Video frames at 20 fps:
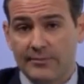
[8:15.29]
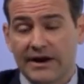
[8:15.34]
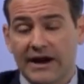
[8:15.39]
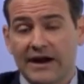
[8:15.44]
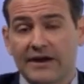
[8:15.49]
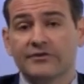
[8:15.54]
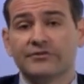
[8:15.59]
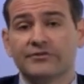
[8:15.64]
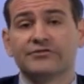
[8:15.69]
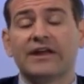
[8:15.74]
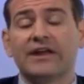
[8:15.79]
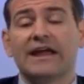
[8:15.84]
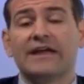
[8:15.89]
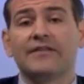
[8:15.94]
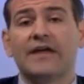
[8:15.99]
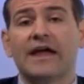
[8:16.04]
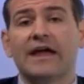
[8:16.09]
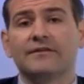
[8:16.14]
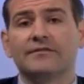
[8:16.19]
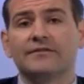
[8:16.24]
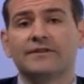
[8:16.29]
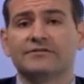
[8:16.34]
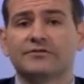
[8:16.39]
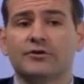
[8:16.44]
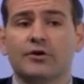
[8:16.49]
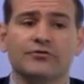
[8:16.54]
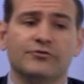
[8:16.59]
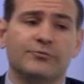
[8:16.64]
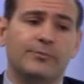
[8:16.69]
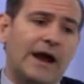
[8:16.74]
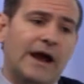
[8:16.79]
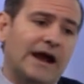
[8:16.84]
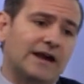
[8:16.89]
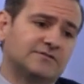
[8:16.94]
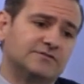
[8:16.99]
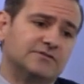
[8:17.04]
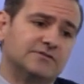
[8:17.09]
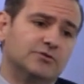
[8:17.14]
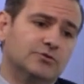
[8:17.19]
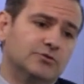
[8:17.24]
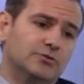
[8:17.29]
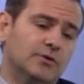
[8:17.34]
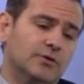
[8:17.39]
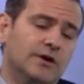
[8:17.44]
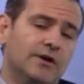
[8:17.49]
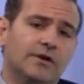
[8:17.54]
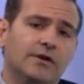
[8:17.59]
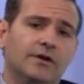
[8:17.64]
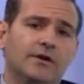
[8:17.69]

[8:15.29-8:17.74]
but I understand that this goes back to